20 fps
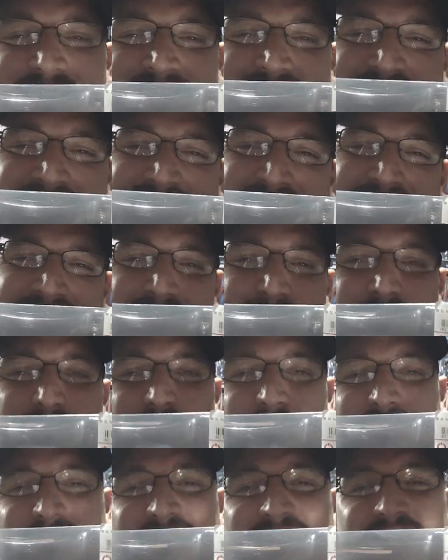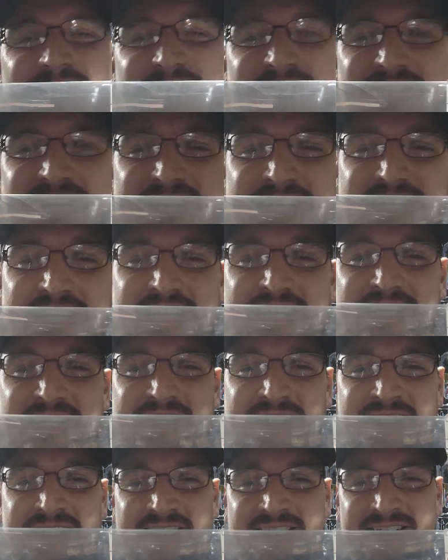my day born on a
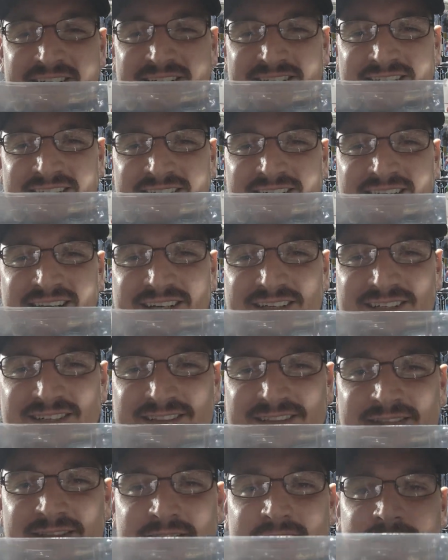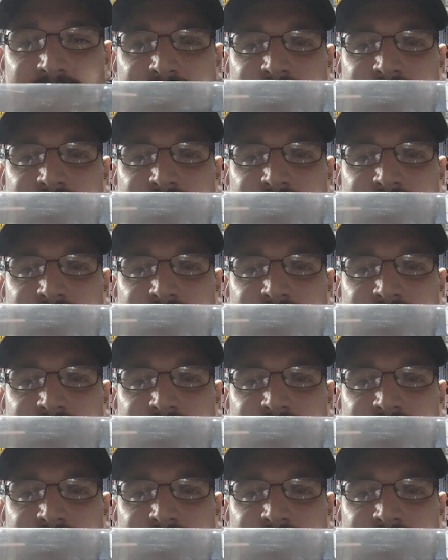Friday. I don't know.